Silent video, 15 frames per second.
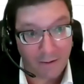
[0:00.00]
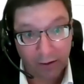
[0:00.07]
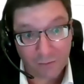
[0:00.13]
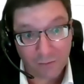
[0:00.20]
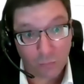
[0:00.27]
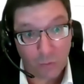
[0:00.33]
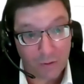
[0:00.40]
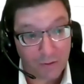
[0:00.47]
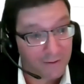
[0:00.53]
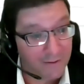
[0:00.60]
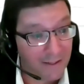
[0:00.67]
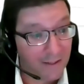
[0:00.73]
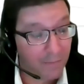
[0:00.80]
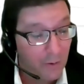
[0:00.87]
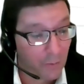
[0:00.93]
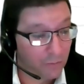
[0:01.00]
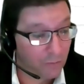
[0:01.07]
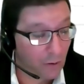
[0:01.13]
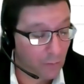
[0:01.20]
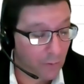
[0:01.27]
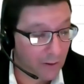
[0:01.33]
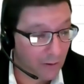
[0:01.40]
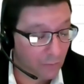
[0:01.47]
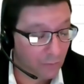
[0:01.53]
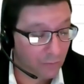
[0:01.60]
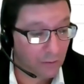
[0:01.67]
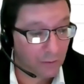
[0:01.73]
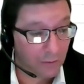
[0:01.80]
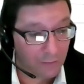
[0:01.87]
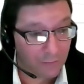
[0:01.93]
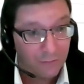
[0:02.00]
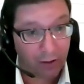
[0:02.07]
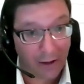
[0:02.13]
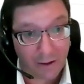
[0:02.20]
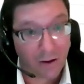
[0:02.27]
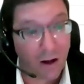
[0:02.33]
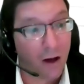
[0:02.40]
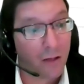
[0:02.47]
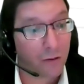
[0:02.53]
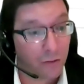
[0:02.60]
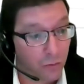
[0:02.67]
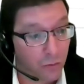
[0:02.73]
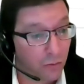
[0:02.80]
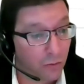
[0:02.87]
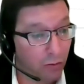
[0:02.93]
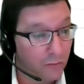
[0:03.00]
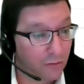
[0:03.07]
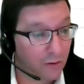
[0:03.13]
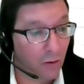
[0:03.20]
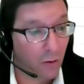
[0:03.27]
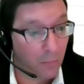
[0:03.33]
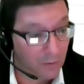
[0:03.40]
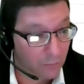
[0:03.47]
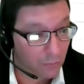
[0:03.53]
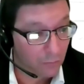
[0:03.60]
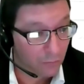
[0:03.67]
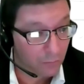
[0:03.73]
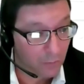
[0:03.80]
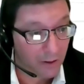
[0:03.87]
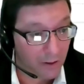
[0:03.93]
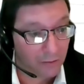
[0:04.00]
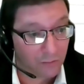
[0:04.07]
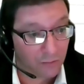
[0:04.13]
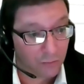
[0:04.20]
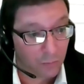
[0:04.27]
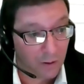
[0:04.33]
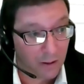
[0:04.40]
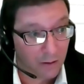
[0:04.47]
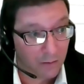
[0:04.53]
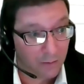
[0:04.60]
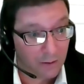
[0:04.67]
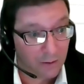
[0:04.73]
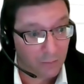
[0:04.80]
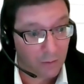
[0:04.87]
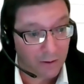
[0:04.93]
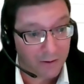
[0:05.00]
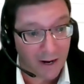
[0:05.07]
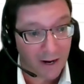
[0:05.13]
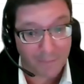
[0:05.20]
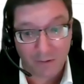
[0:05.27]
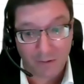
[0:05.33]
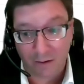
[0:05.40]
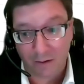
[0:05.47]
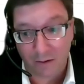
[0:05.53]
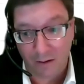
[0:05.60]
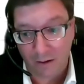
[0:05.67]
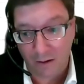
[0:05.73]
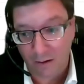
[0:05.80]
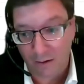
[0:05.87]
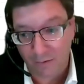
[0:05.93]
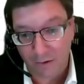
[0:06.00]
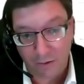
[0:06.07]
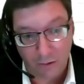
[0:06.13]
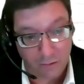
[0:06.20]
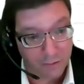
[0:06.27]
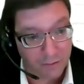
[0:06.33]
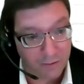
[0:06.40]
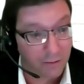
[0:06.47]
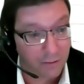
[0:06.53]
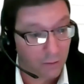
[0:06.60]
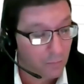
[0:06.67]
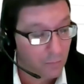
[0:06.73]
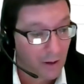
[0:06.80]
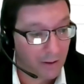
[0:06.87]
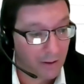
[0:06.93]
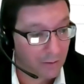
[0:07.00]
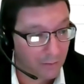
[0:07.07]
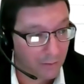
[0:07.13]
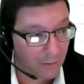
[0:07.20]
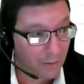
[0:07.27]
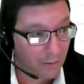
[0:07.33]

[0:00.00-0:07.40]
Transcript: that's with a team that was already using, let's say, other tools and open source products as well. And they adopted the NeoLoad product